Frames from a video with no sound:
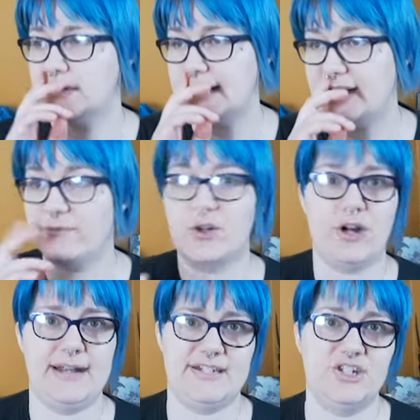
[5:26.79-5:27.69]
taken for
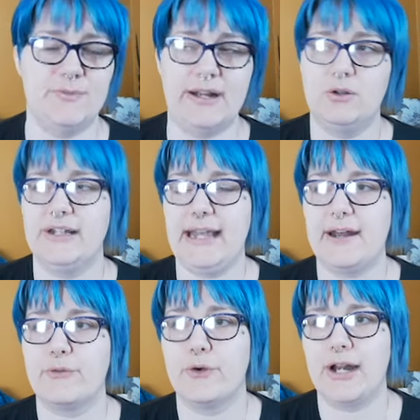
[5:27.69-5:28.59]
granted. You might only get
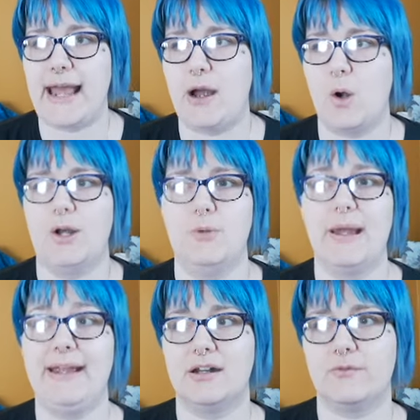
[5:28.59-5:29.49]
it for an hour, you
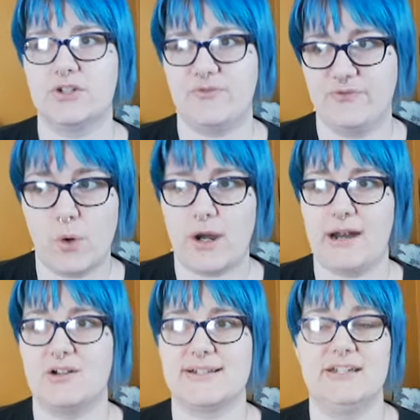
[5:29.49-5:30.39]
might get it for 4
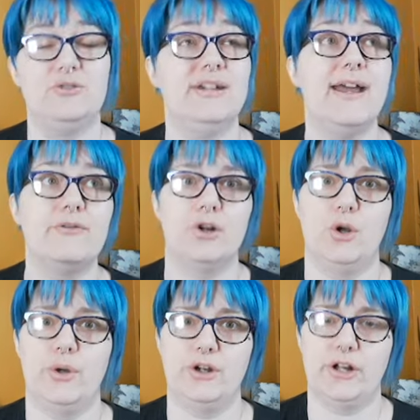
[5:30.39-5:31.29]
hours, and you never know
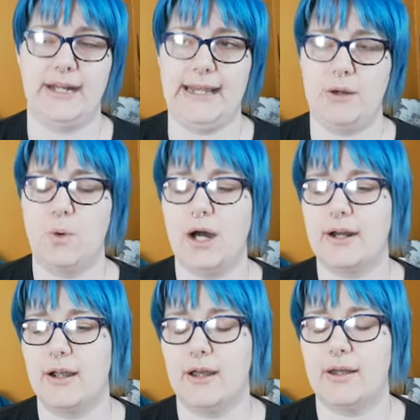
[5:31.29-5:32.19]
when you're going to get
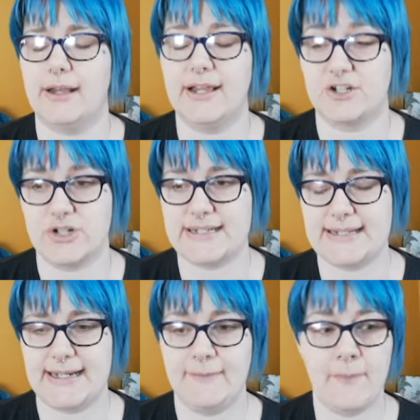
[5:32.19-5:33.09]

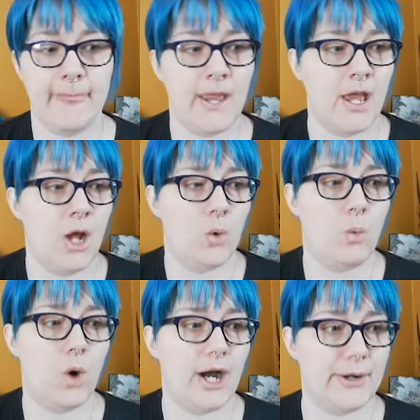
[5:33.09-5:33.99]
electricity.
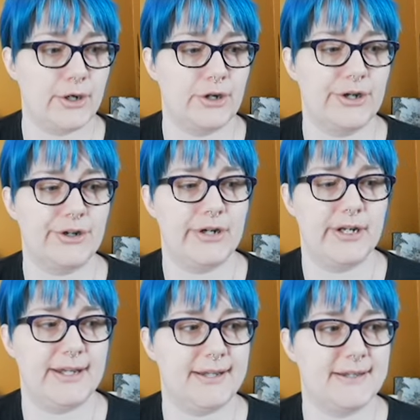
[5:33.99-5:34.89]

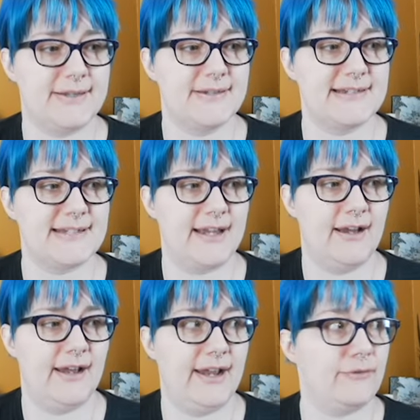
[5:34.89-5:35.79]
Water is
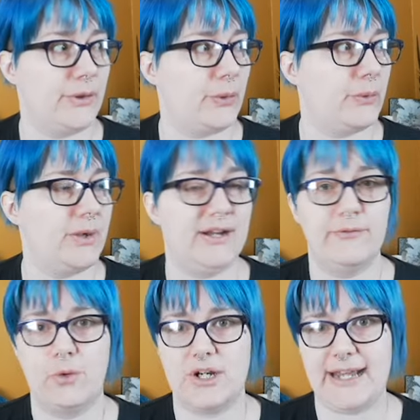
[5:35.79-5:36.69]
every 3 to
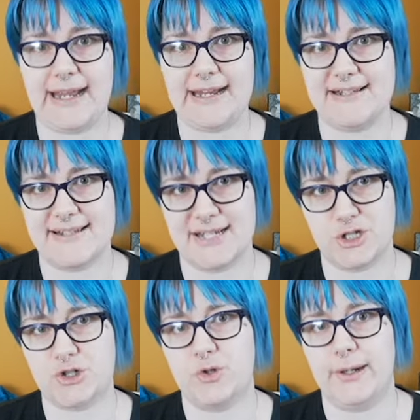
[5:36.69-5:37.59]
4 days a
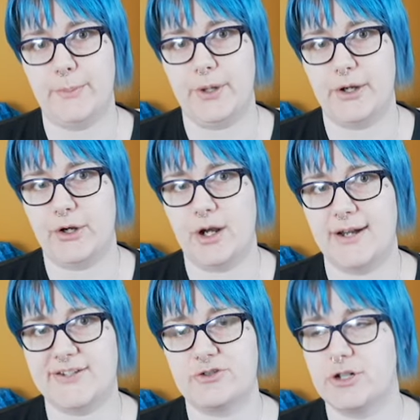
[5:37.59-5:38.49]
trip
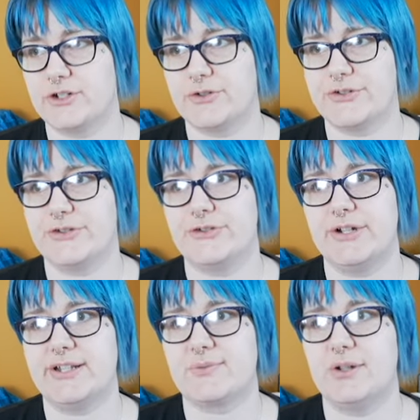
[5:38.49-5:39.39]
across treacherous
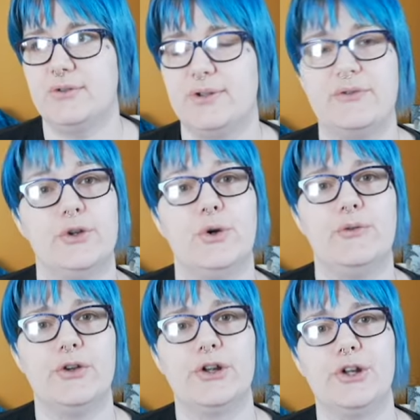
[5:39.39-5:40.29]
streets where you never know
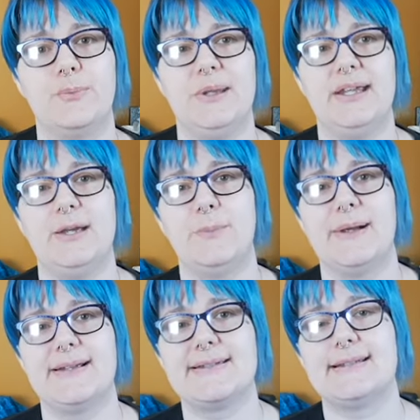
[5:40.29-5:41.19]
if you're going to be hit by
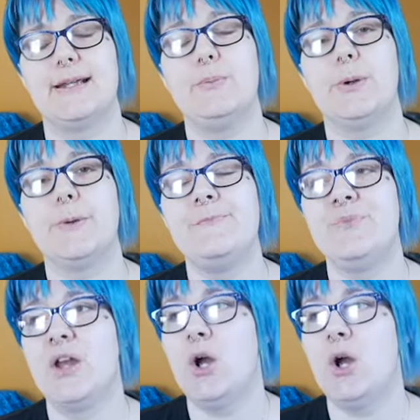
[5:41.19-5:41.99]
a sniper